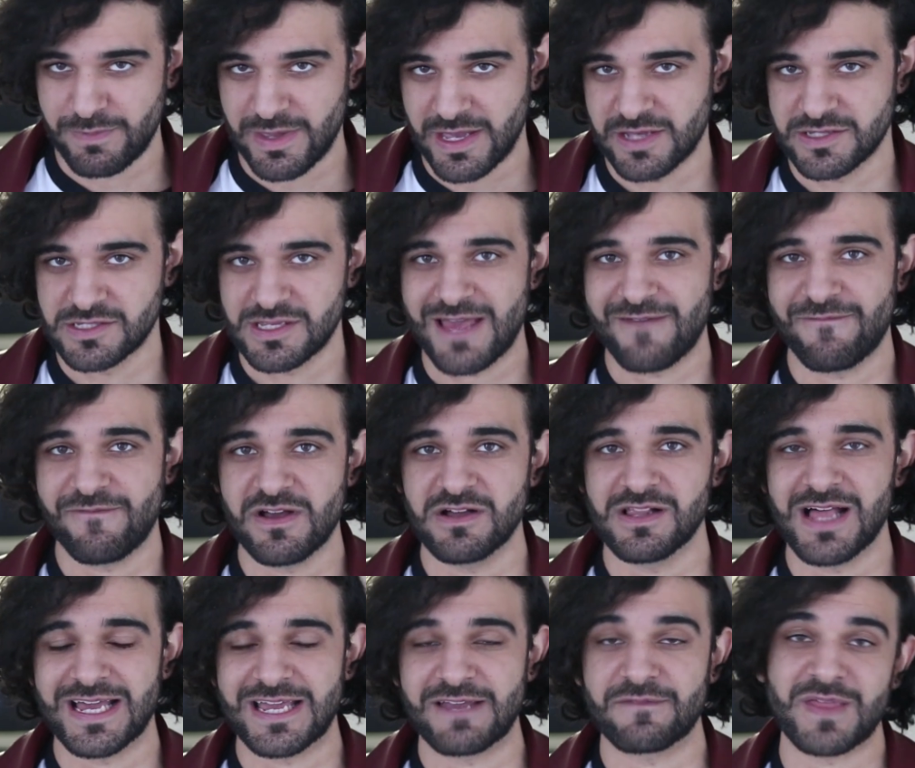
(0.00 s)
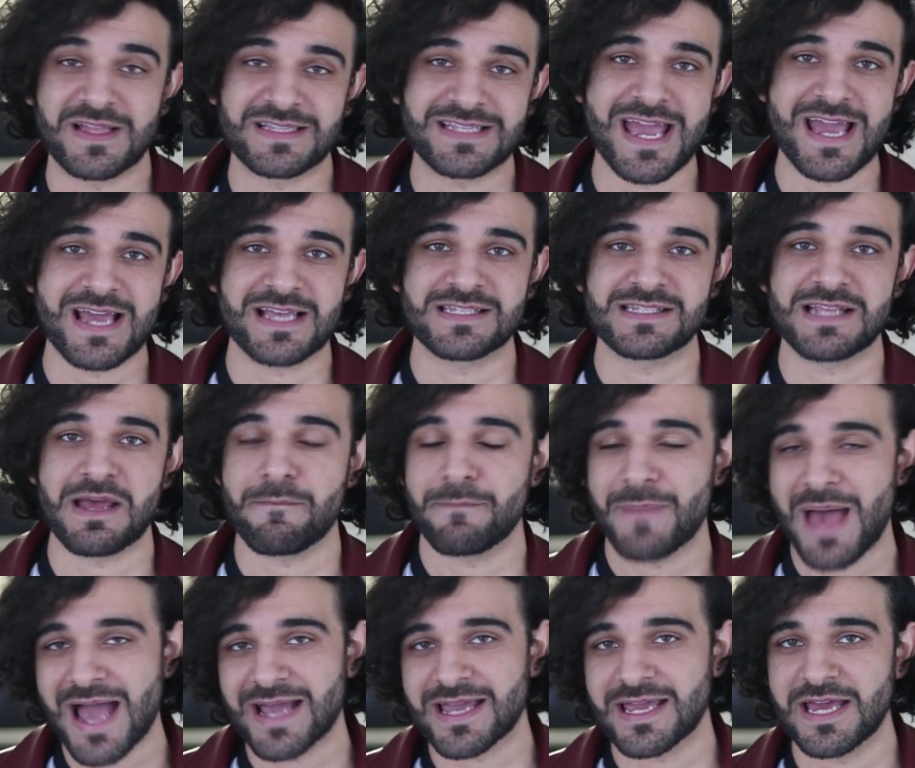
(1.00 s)
because they feel like if they take a step
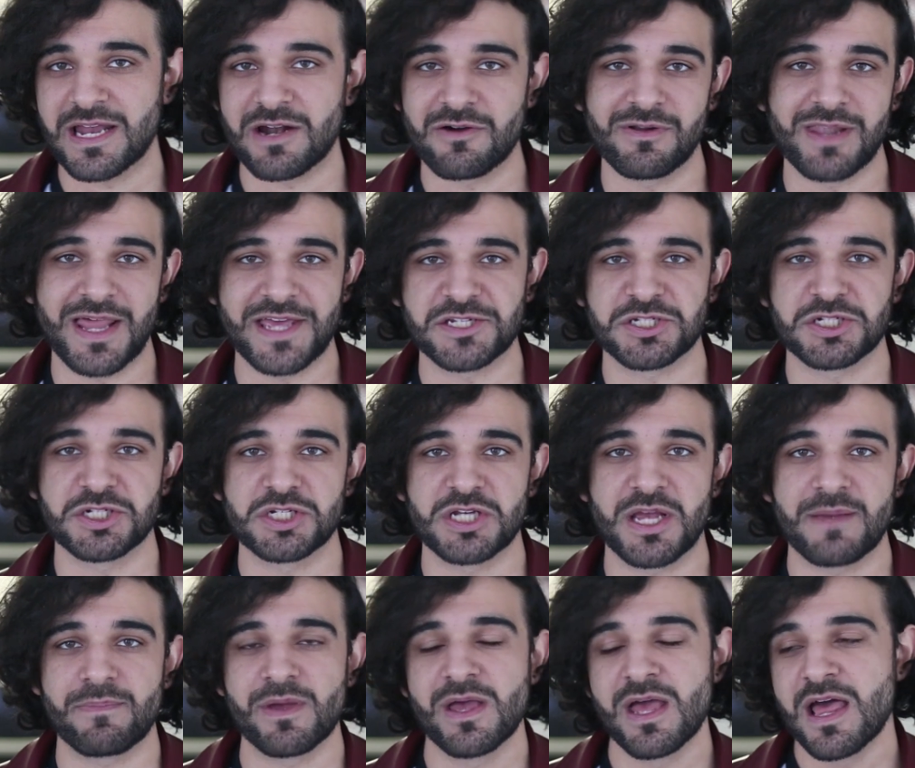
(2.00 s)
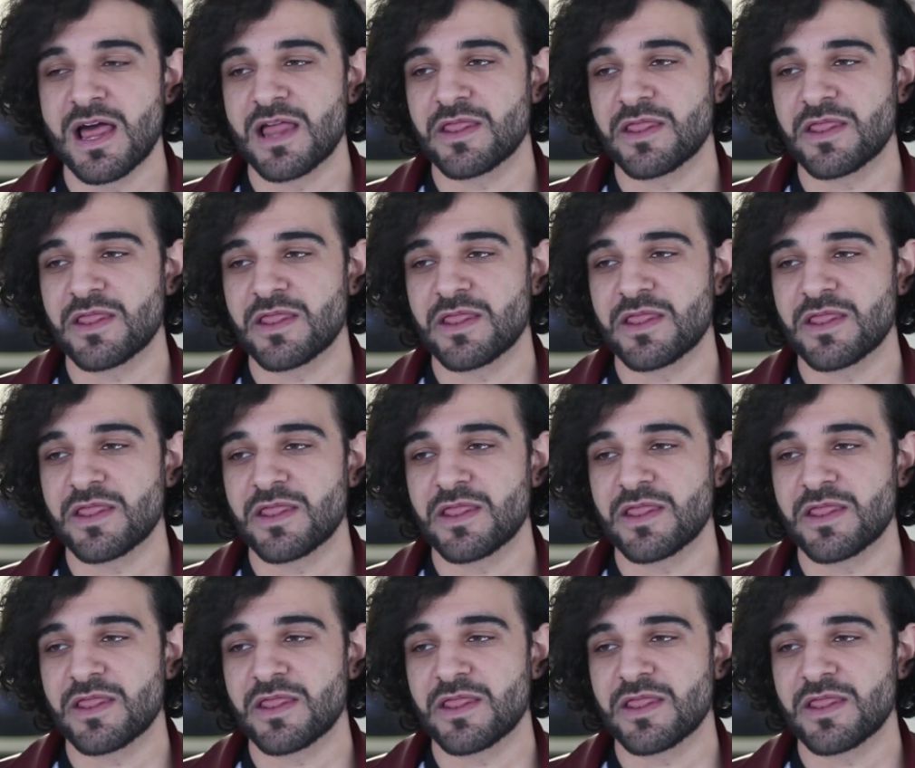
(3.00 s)
back in a relationship,